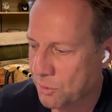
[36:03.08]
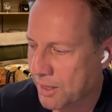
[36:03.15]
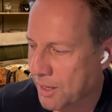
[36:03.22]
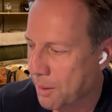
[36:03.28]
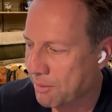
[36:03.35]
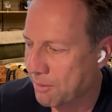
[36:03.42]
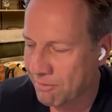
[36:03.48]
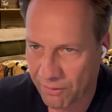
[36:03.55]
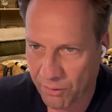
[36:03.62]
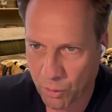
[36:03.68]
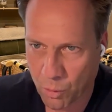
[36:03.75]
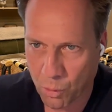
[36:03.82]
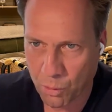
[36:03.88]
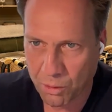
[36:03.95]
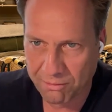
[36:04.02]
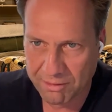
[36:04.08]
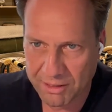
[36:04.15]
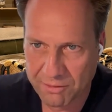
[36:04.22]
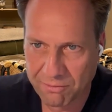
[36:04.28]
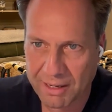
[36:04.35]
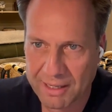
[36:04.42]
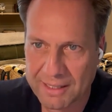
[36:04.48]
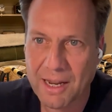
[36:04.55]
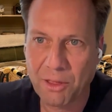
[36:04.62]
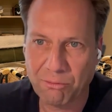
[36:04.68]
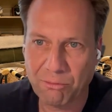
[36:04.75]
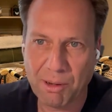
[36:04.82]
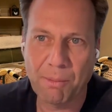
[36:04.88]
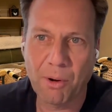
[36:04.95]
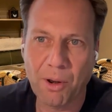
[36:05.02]
of coming around the corner, is real estate
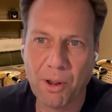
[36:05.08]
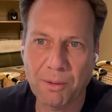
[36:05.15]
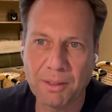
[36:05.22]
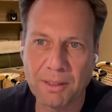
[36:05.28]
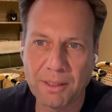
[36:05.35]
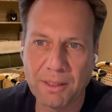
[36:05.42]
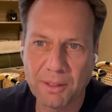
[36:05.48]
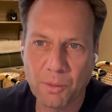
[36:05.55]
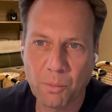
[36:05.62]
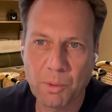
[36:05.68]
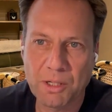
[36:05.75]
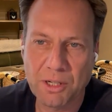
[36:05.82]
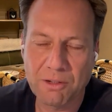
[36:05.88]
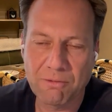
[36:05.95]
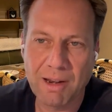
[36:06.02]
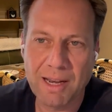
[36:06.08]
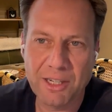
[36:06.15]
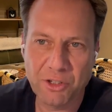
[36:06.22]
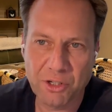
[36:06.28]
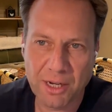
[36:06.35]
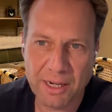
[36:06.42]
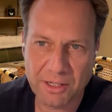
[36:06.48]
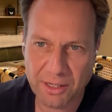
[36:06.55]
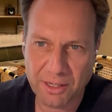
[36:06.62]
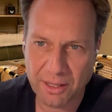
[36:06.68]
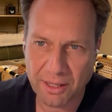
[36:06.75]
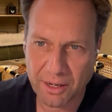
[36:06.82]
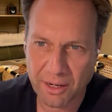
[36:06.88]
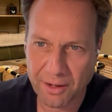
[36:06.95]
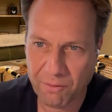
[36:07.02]
3.0, which is really changing
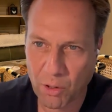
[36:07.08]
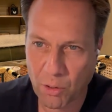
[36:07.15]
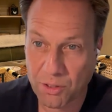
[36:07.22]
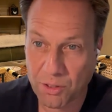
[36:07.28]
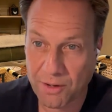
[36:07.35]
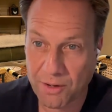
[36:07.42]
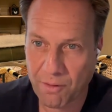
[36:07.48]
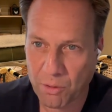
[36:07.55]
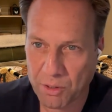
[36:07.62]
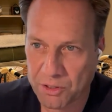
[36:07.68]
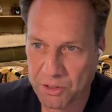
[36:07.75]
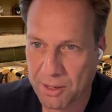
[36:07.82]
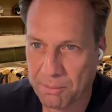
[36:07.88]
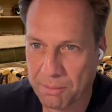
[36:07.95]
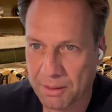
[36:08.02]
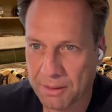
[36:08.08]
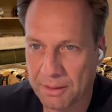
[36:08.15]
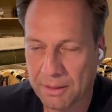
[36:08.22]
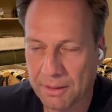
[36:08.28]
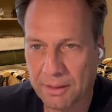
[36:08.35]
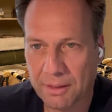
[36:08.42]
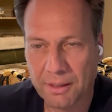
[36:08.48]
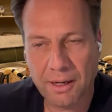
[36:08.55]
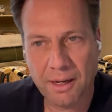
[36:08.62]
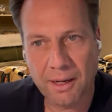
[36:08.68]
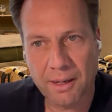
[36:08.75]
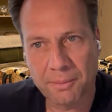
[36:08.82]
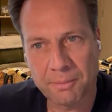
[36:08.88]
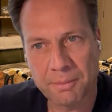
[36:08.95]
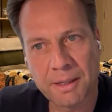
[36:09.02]
the kind of notion of ownership.
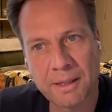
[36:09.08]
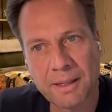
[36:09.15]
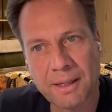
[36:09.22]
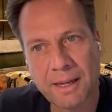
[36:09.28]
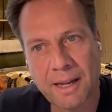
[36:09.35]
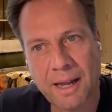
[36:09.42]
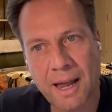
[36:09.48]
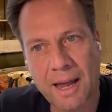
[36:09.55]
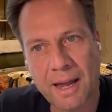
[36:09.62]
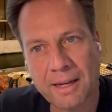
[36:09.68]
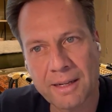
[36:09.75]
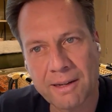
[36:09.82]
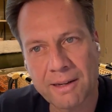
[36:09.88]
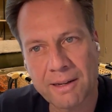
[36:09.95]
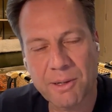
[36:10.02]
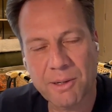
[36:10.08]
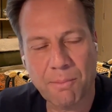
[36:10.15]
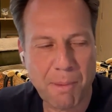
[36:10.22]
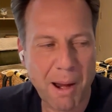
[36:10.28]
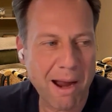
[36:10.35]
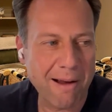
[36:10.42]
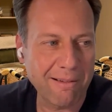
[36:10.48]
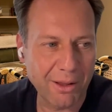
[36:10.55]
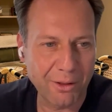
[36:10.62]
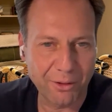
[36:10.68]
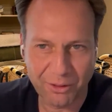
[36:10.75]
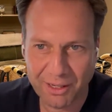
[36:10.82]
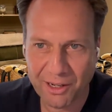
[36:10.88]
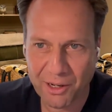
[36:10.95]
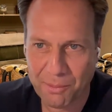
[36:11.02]
And there are some parallels
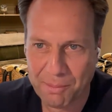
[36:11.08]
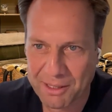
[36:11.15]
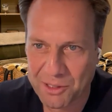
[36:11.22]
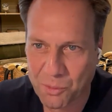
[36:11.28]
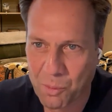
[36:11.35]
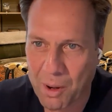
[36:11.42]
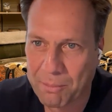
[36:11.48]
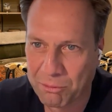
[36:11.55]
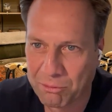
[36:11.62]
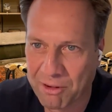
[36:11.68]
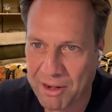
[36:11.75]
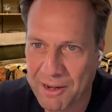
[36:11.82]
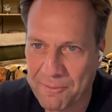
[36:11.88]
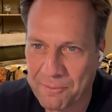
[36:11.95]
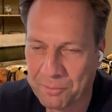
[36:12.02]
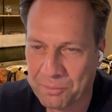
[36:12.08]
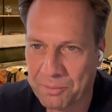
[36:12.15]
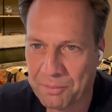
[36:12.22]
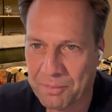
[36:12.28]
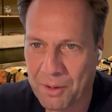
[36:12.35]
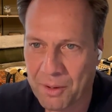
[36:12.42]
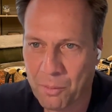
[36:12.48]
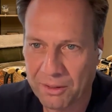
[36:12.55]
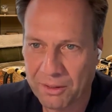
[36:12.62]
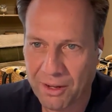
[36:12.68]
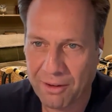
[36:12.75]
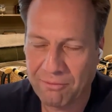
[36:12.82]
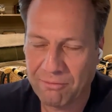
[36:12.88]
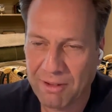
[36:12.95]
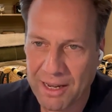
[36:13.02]
a little bit to Web3, where it's
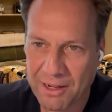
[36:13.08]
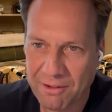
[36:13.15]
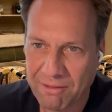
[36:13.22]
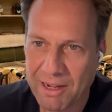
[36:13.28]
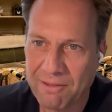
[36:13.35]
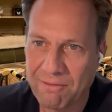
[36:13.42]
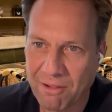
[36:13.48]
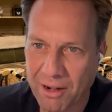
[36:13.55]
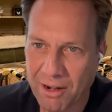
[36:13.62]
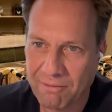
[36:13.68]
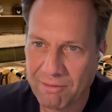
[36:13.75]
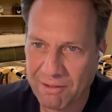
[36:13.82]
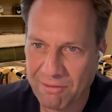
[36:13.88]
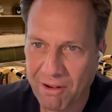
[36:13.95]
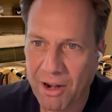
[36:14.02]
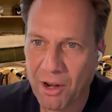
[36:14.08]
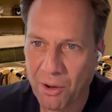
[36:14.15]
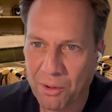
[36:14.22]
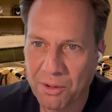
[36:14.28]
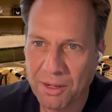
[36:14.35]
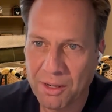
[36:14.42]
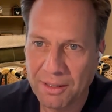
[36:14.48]
like read, write, own,